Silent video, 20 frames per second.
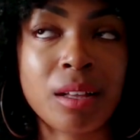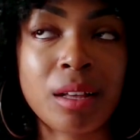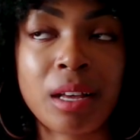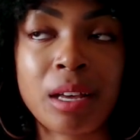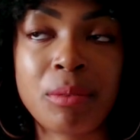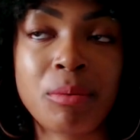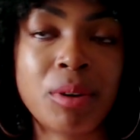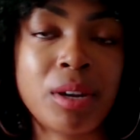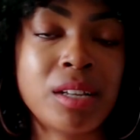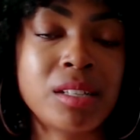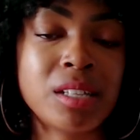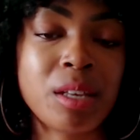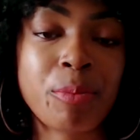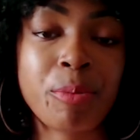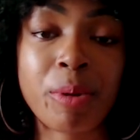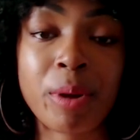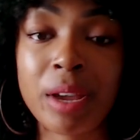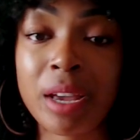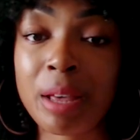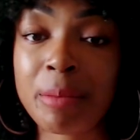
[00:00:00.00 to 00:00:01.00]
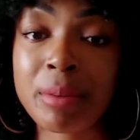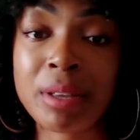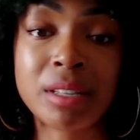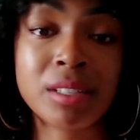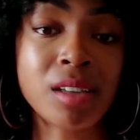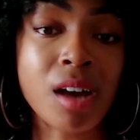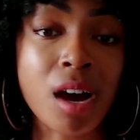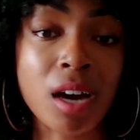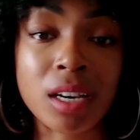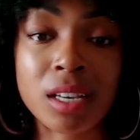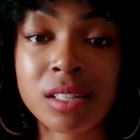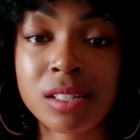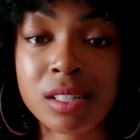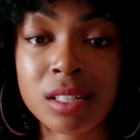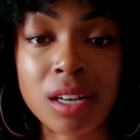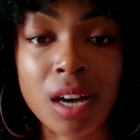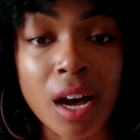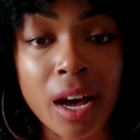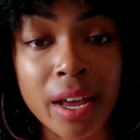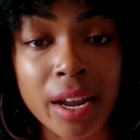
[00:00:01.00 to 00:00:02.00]
And when I say praying, I mean talking to
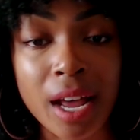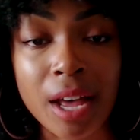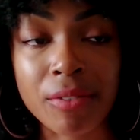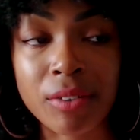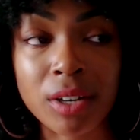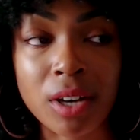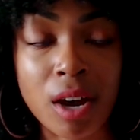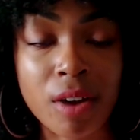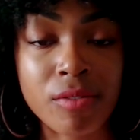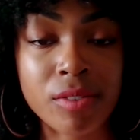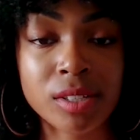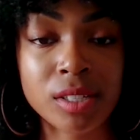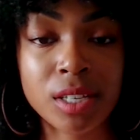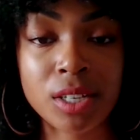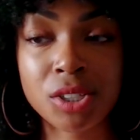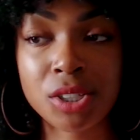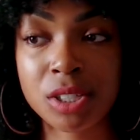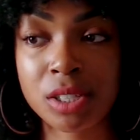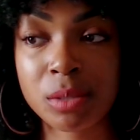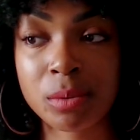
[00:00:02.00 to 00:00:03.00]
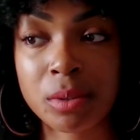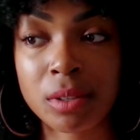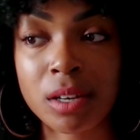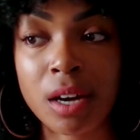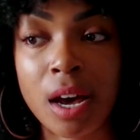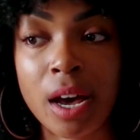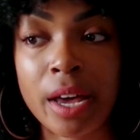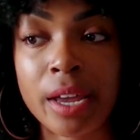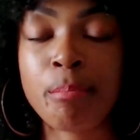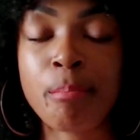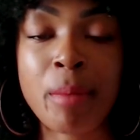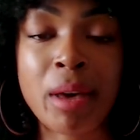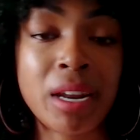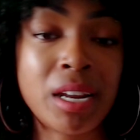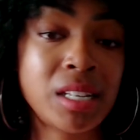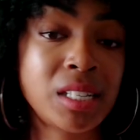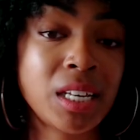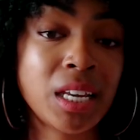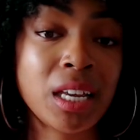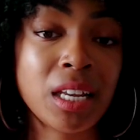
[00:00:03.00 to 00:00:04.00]
God, having conversations with God,
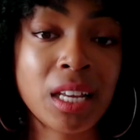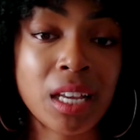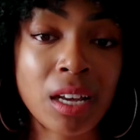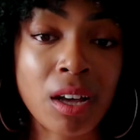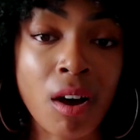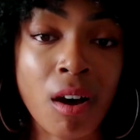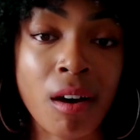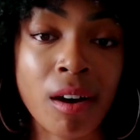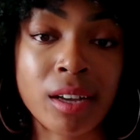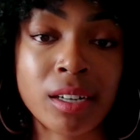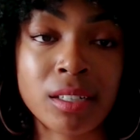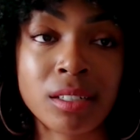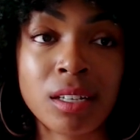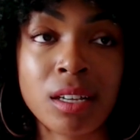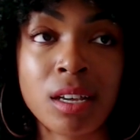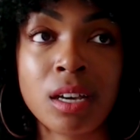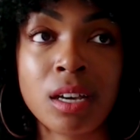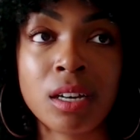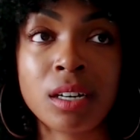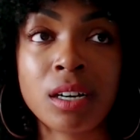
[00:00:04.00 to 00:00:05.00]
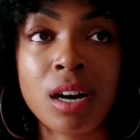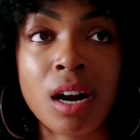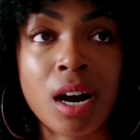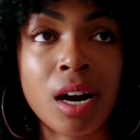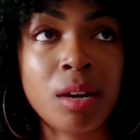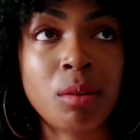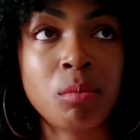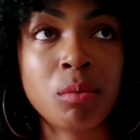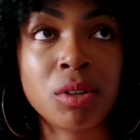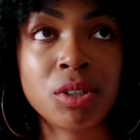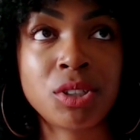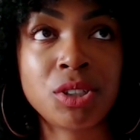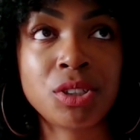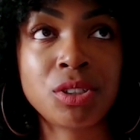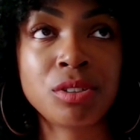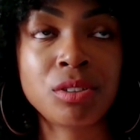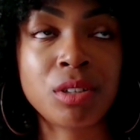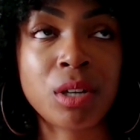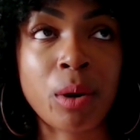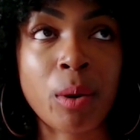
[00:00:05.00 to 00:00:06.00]
meditating on God, which,
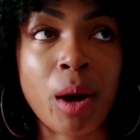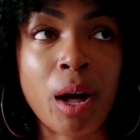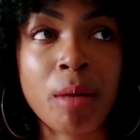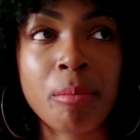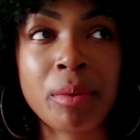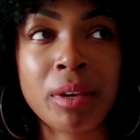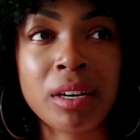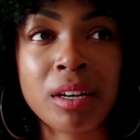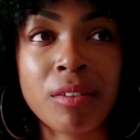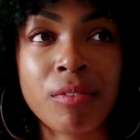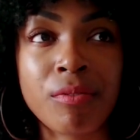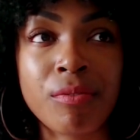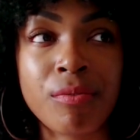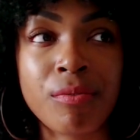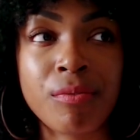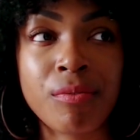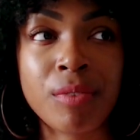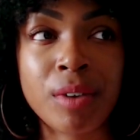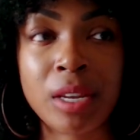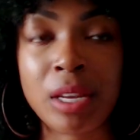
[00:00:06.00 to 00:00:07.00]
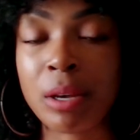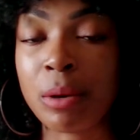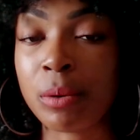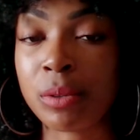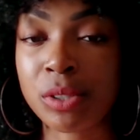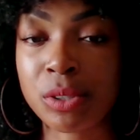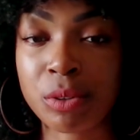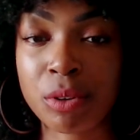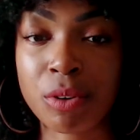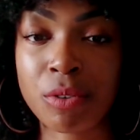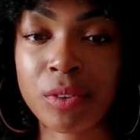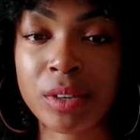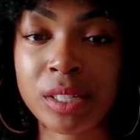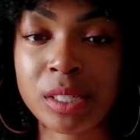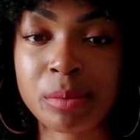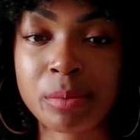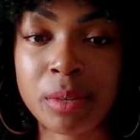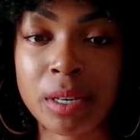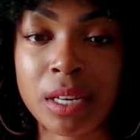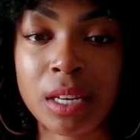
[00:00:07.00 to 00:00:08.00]
you know, I'll make a video sort of
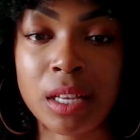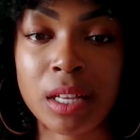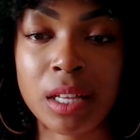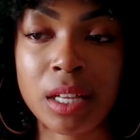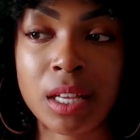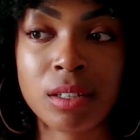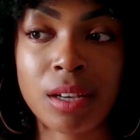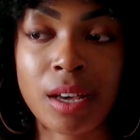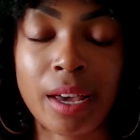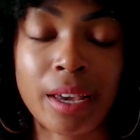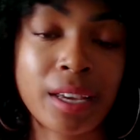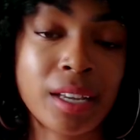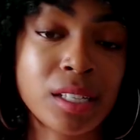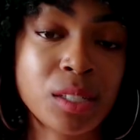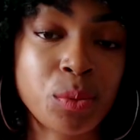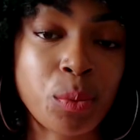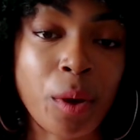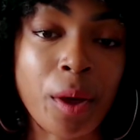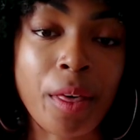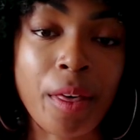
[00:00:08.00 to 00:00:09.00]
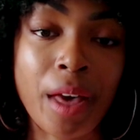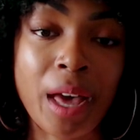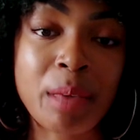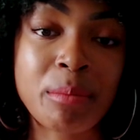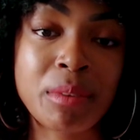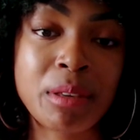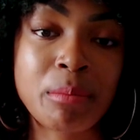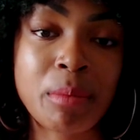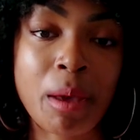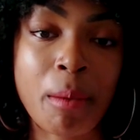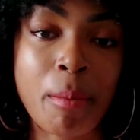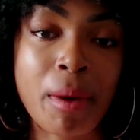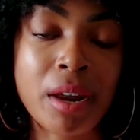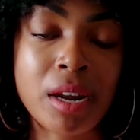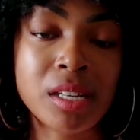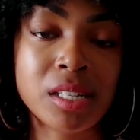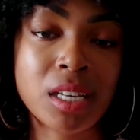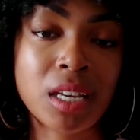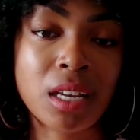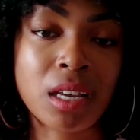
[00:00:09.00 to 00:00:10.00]
explaining, I guess, what I mean by
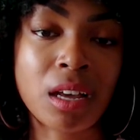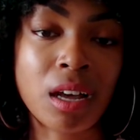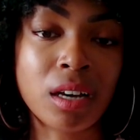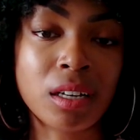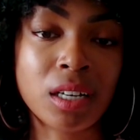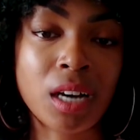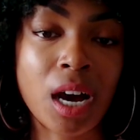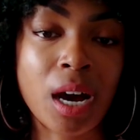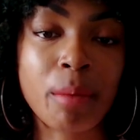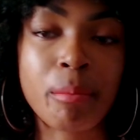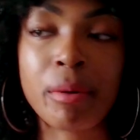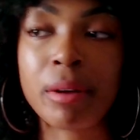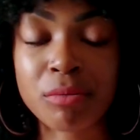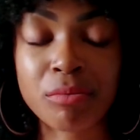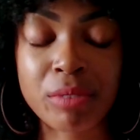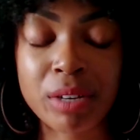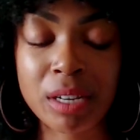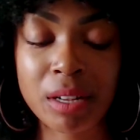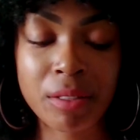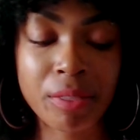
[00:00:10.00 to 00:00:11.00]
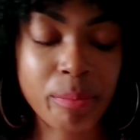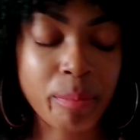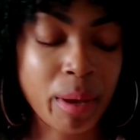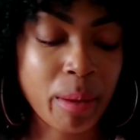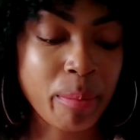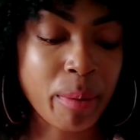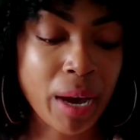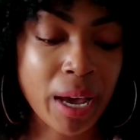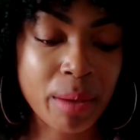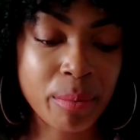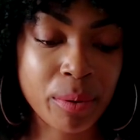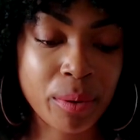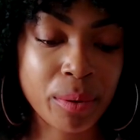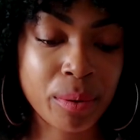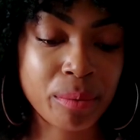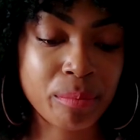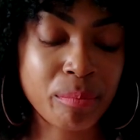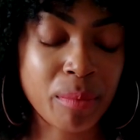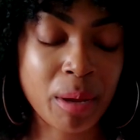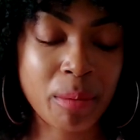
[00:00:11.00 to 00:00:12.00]
meditating on God. But reading my Bible,
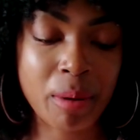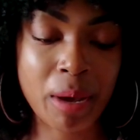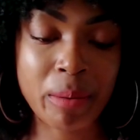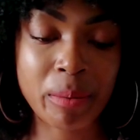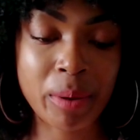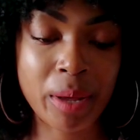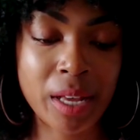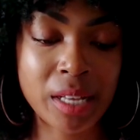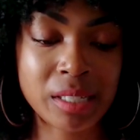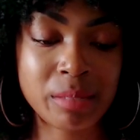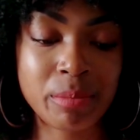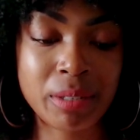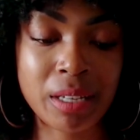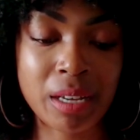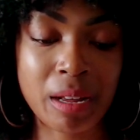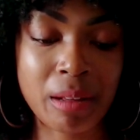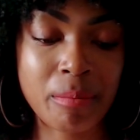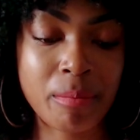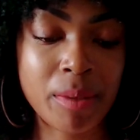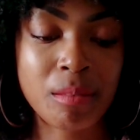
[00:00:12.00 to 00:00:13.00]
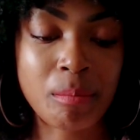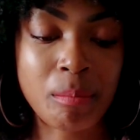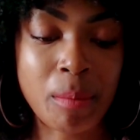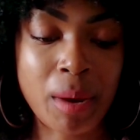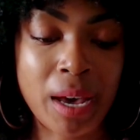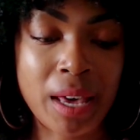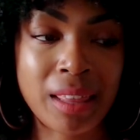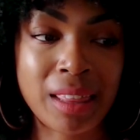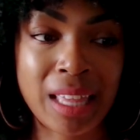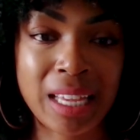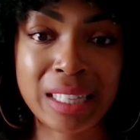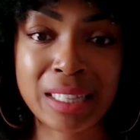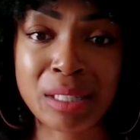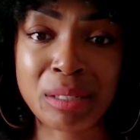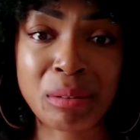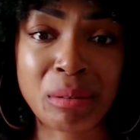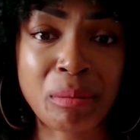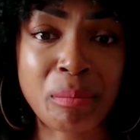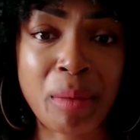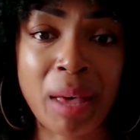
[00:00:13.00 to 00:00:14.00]
my Bible has become my like
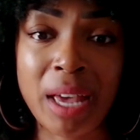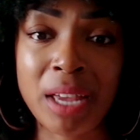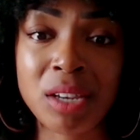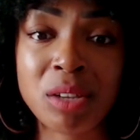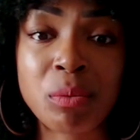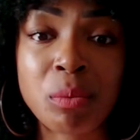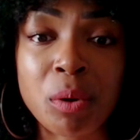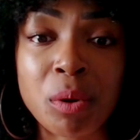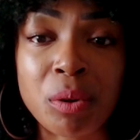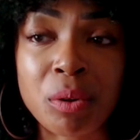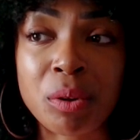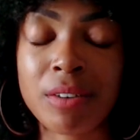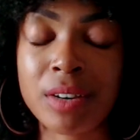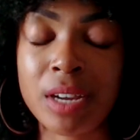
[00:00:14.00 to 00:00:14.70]
little manual.